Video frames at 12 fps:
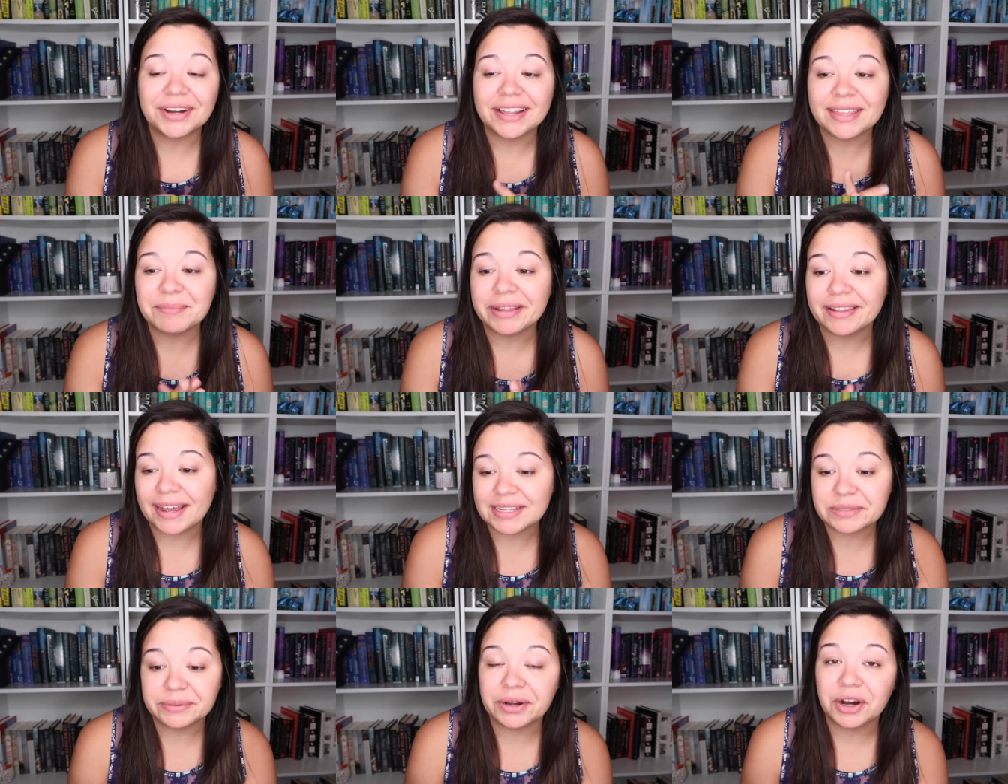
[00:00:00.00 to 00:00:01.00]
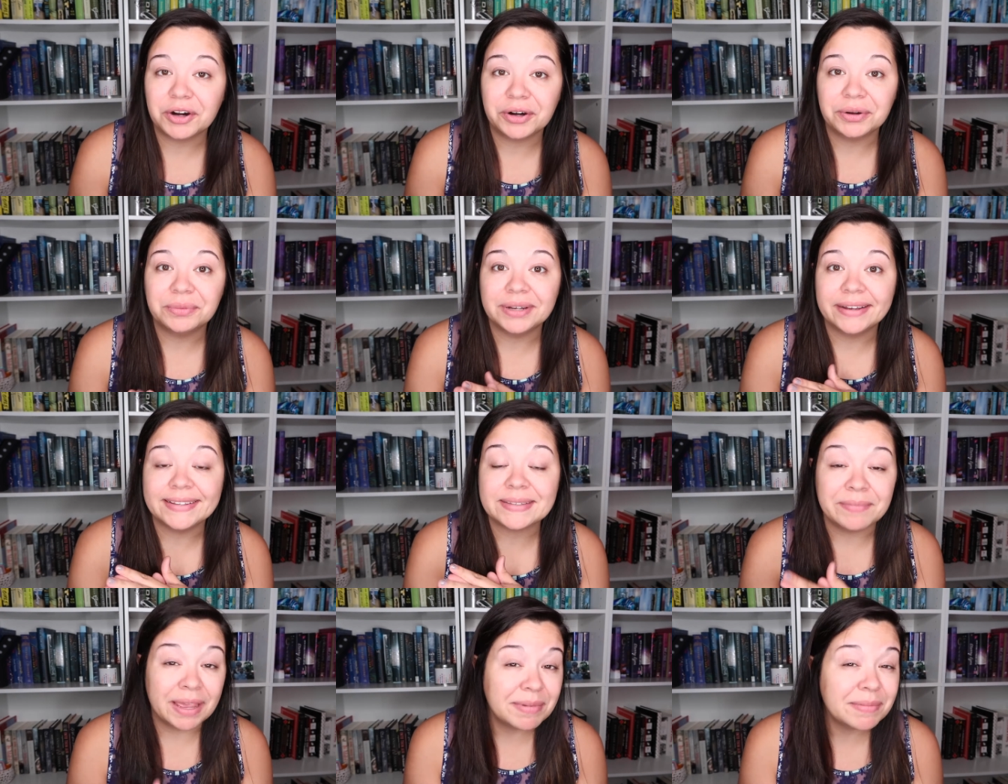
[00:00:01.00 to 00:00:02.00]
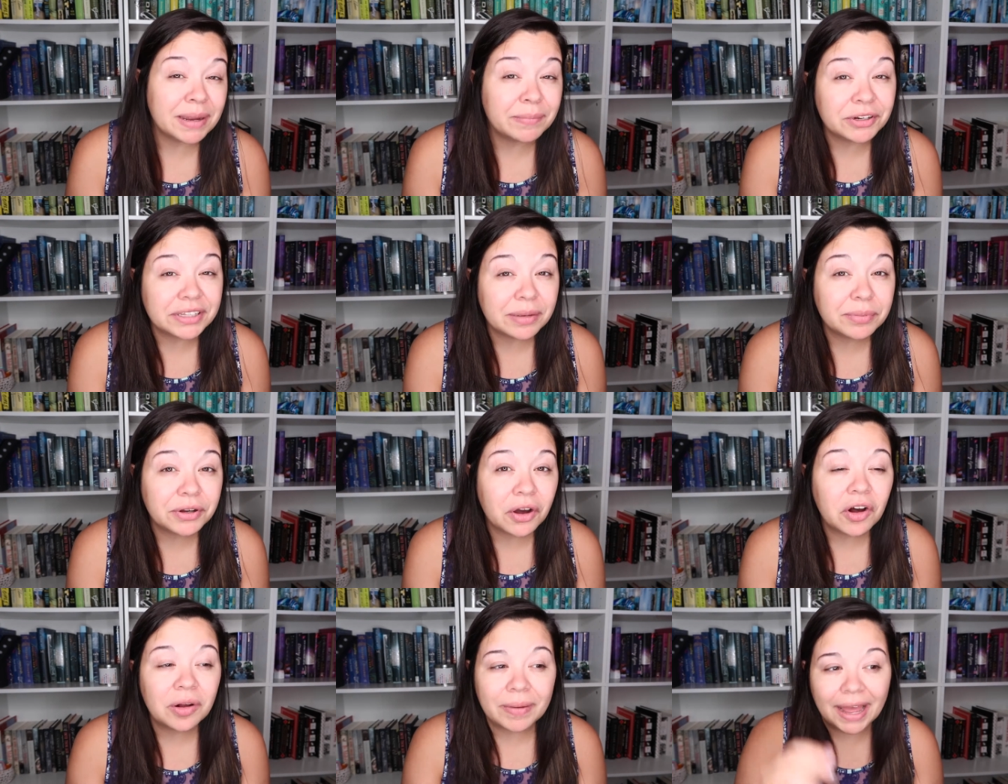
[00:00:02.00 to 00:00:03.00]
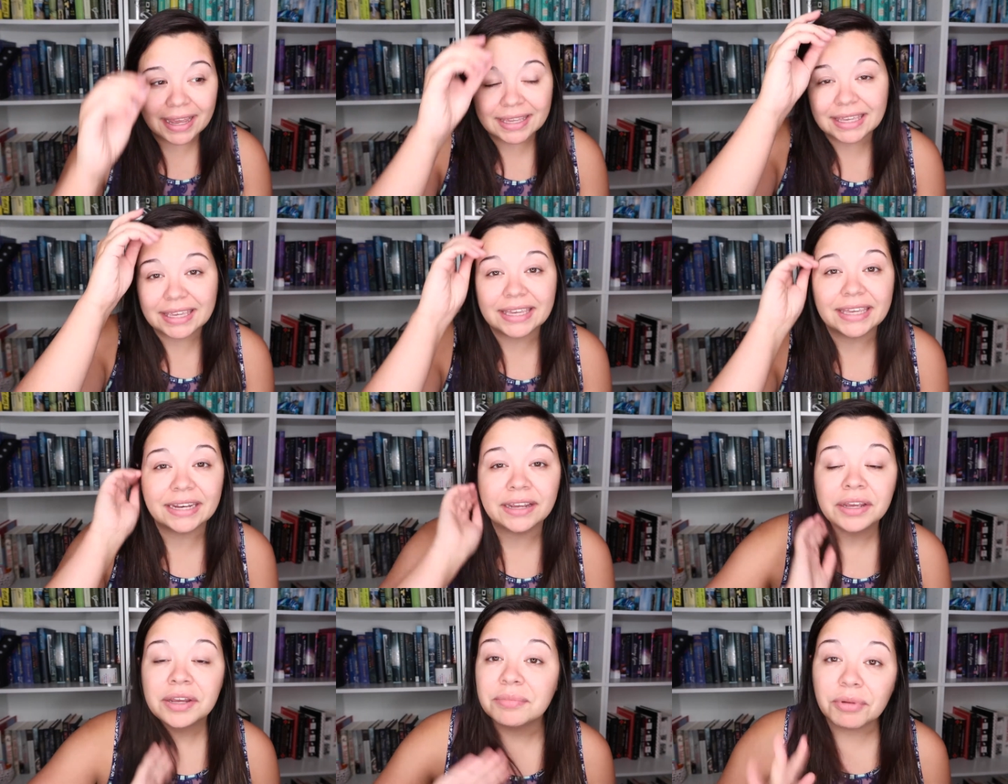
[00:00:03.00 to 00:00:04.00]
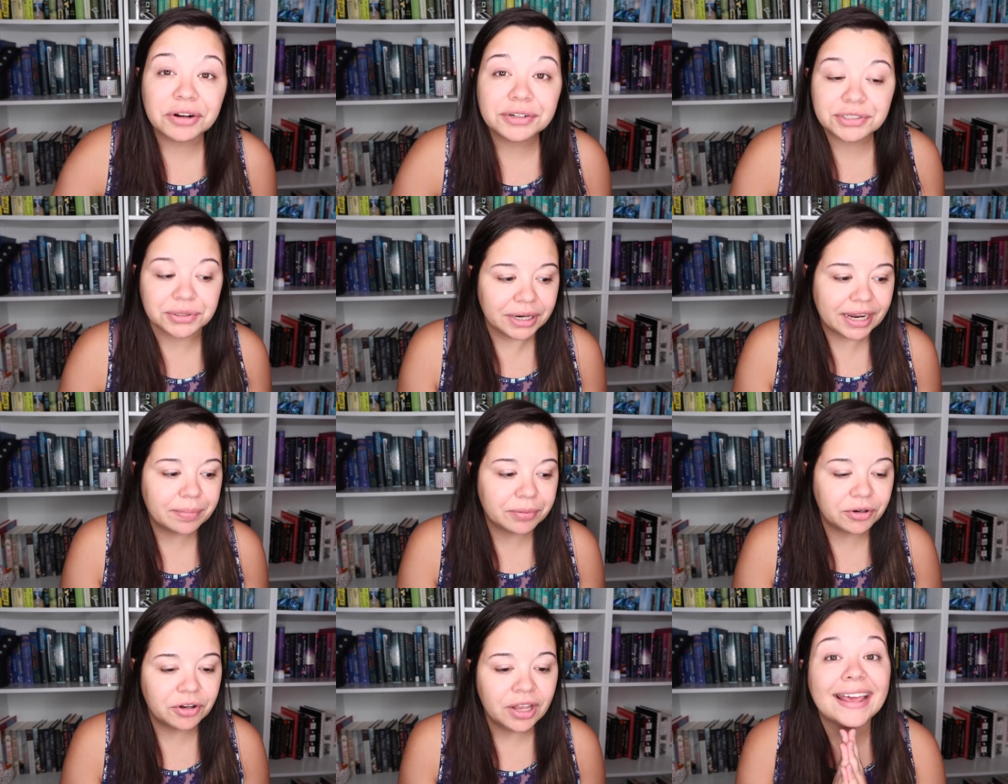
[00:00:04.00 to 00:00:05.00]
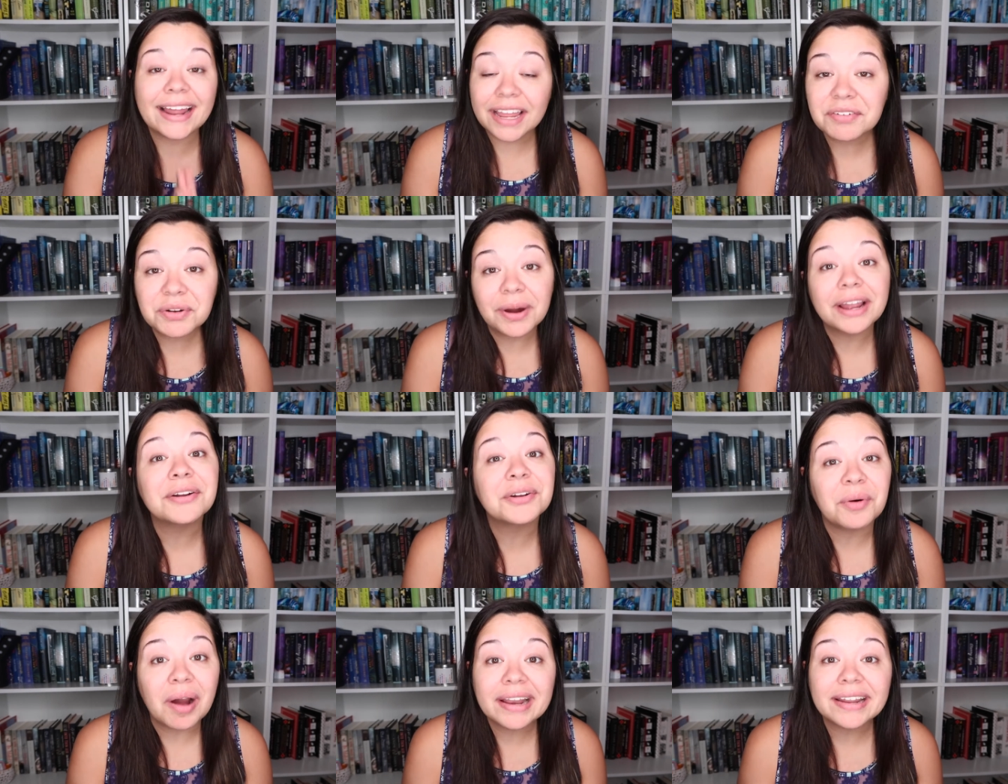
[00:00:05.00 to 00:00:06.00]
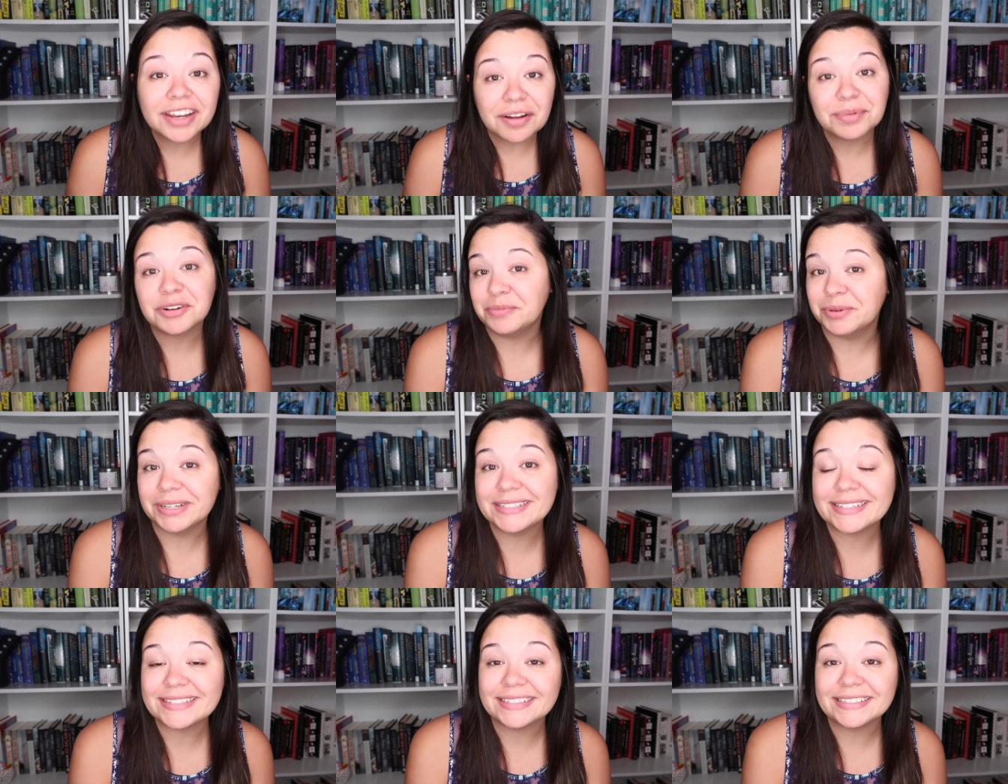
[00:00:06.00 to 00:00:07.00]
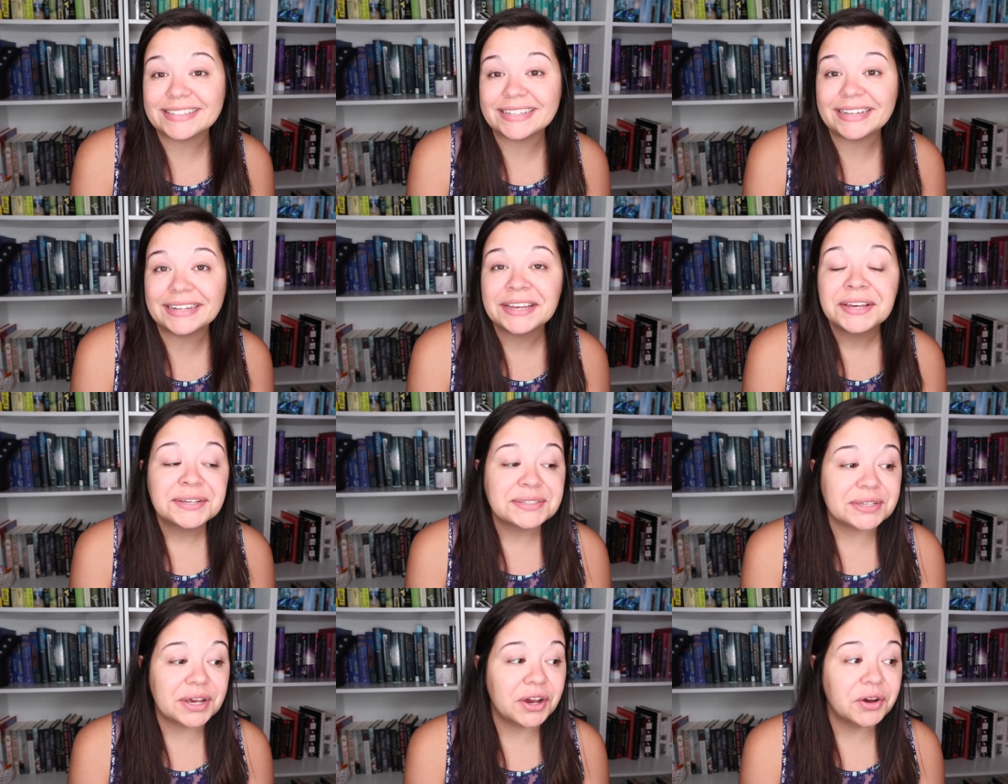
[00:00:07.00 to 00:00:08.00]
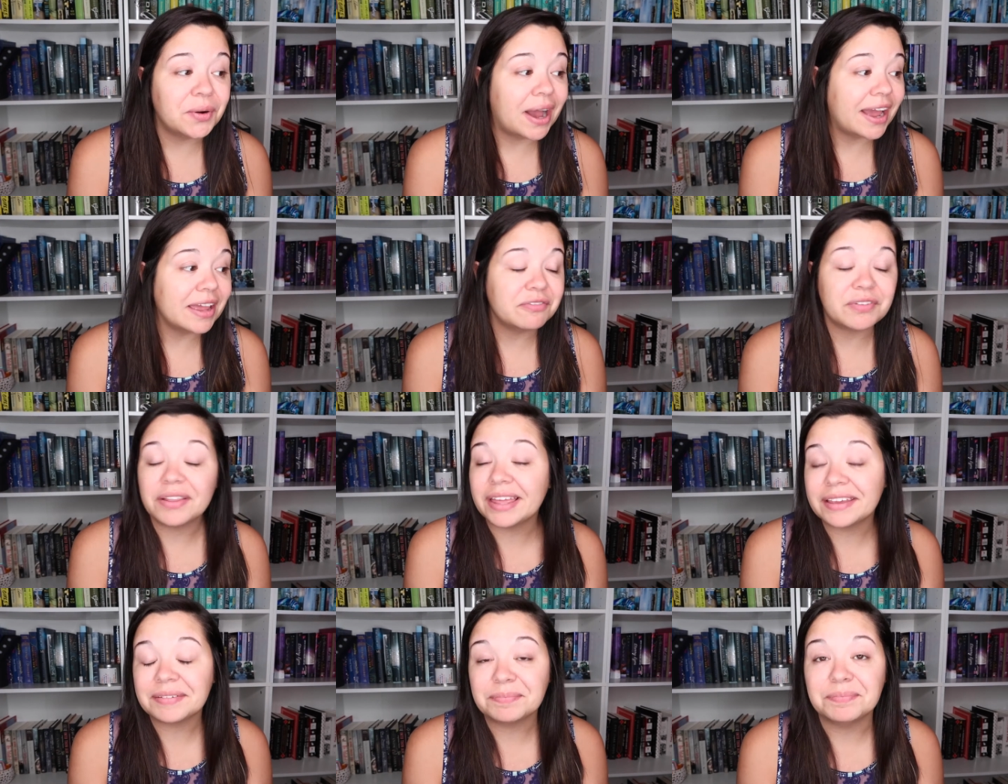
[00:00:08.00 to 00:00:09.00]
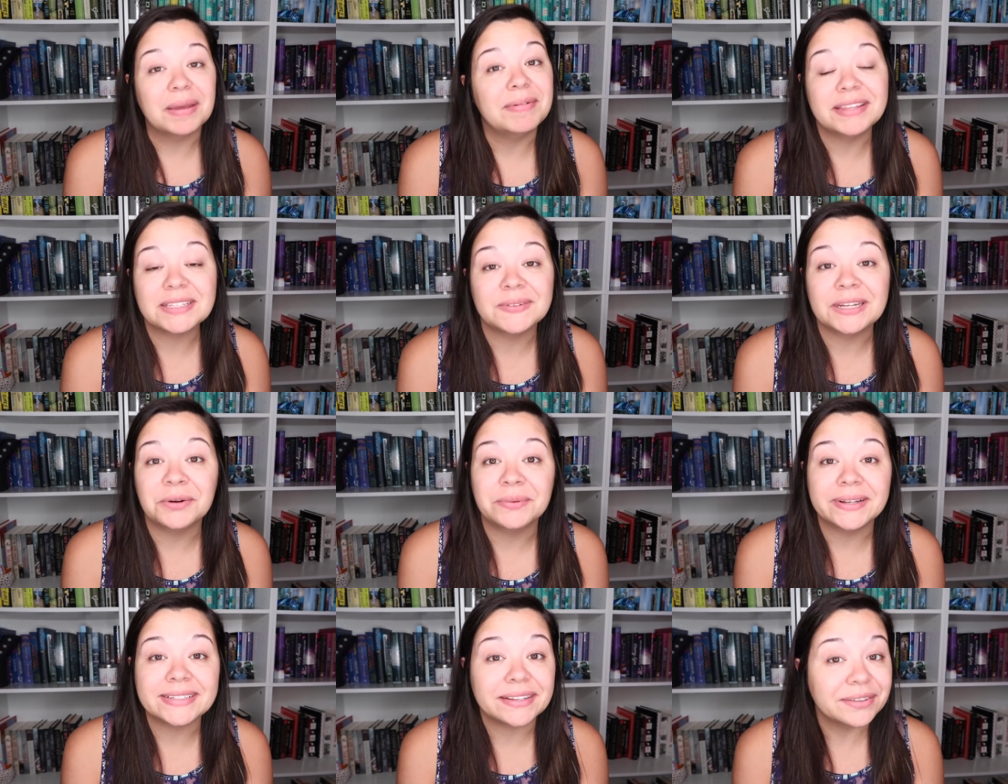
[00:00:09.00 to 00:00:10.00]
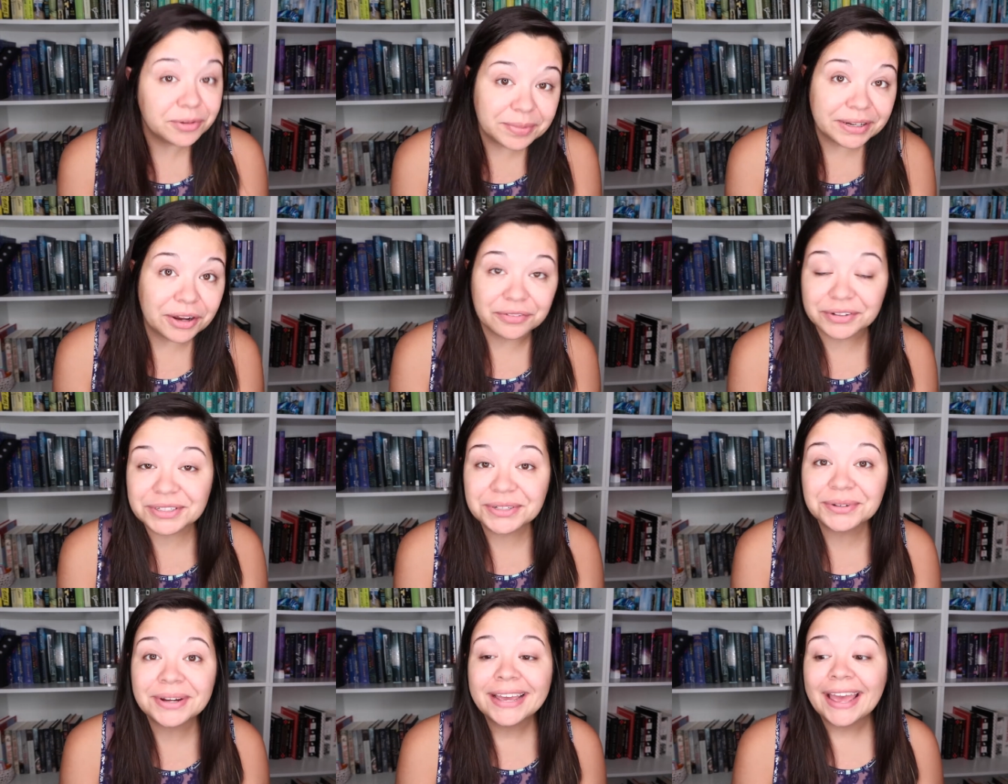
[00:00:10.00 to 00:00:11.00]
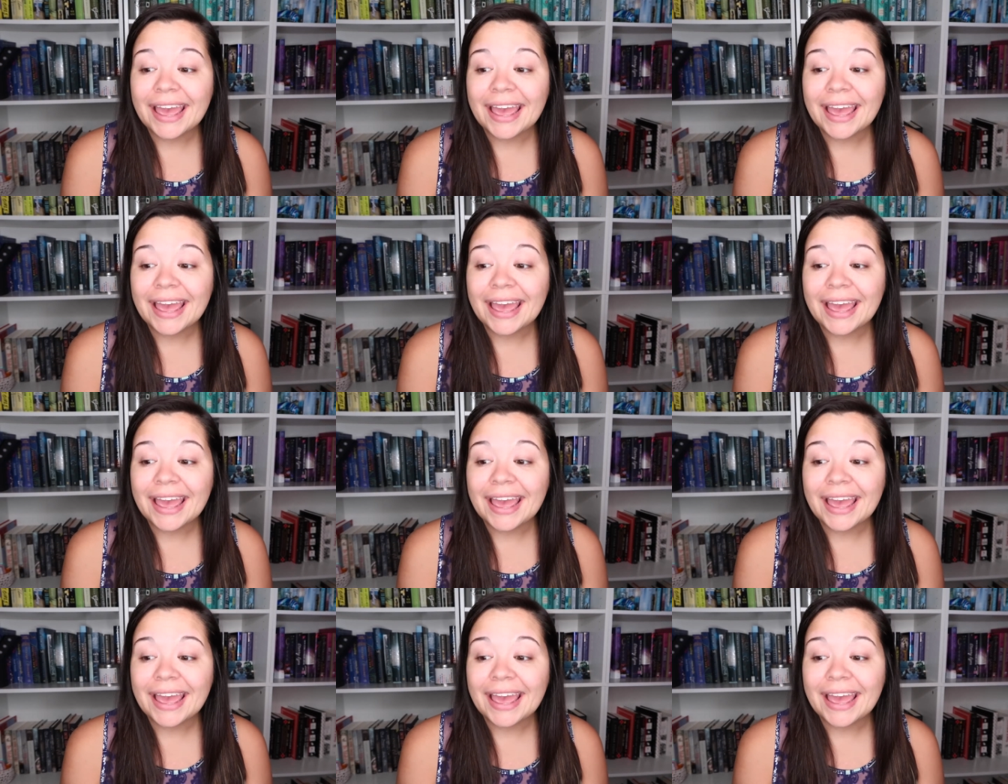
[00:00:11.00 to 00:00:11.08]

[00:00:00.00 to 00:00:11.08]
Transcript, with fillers: I think my last book haul was maybe my birthday book haul back in March or April, and I have acquired quite a number of books since then, so I felt like maybe this video was a little bit overdue,